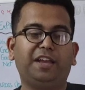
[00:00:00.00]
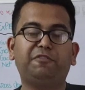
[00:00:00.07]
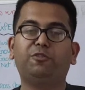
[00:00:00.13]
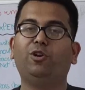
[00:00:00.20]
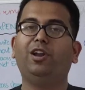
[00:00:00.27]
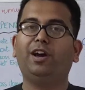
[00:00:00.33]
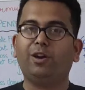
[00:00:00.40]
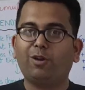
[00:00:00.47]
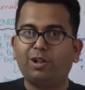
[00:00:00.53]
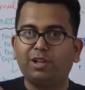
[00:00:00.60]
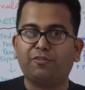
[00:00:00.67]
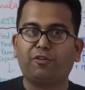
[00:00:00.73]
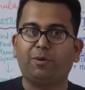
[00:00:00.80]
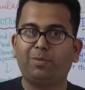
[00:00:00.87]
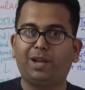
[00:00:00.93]
if you learn all
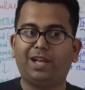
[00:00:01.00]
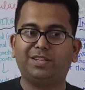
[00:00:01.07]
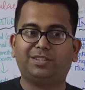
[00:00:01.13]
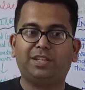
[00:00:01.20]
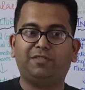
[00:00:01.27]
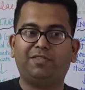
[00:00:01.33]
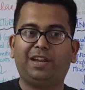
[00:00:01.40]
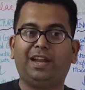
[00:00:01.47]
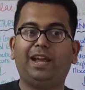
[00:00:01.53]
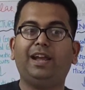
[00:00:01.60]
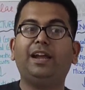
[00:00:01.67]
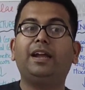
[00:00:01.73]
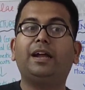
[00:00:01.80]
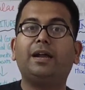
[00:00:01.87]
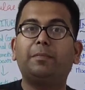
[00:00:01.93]
the formulas, then when
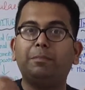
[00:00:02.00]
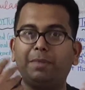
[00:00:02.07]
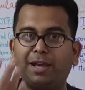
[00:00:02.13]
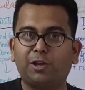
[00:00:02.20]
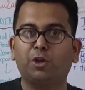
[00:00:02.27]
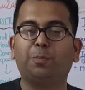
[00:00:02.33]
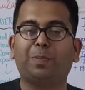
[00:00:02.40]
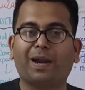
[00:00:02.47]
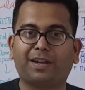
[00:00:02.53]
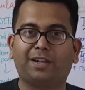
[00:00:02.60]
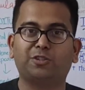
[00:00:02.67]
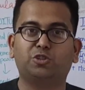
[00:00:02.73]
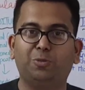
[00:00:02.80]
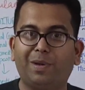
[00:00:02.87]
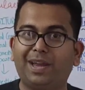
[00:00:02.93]
I make you
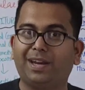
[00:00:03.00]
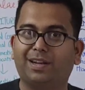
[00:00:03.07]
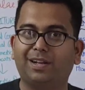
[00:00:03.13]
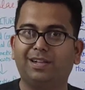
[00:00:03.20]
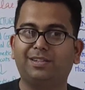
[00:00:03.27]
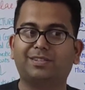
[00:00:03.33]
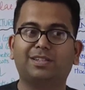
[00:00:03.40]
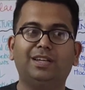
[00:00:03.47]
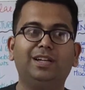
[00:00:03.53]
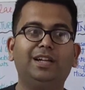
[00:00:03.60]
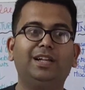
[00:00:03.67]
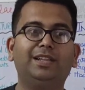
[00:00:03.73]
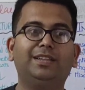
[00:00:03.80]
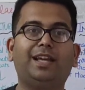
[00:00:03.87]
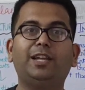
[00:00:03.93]
practice numericals,
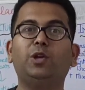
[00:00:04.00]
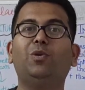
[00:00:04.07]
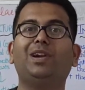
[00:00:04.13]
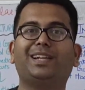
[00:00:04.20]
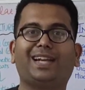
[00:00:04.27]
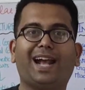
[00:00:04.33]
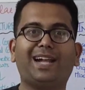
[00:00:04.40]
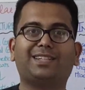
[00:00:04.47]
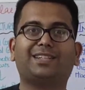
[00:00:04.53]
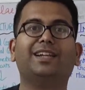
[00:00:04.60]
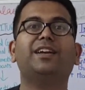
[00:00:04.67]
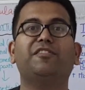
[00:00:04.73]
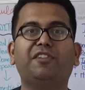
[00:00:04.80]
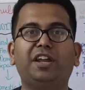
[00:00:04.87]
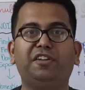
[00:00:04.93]
then you will catch
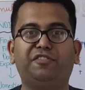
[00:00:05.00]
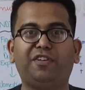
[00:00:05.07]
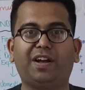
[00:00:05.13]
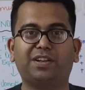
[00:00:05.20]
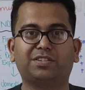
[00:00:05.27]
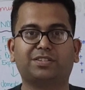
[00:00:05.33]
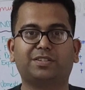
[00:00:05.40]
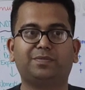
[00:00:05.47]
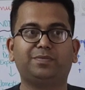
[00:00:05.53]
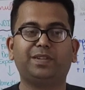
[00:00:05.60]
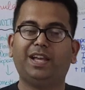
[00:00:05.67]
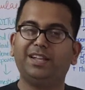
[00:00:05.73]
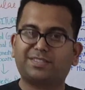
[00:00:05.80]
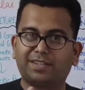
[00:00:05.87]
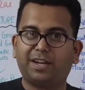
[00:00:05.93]
very fast.
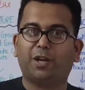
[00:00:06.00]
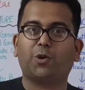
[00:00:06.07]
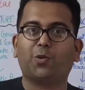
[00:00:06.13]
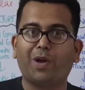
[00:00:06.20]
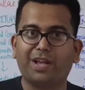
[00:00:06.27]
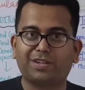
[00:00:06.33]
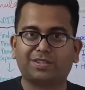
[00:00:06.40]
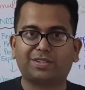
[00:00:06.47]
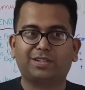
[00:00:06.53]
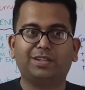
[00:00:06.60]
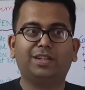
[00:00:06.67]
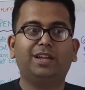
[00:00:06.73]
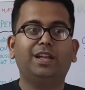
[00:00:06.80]
It's a request.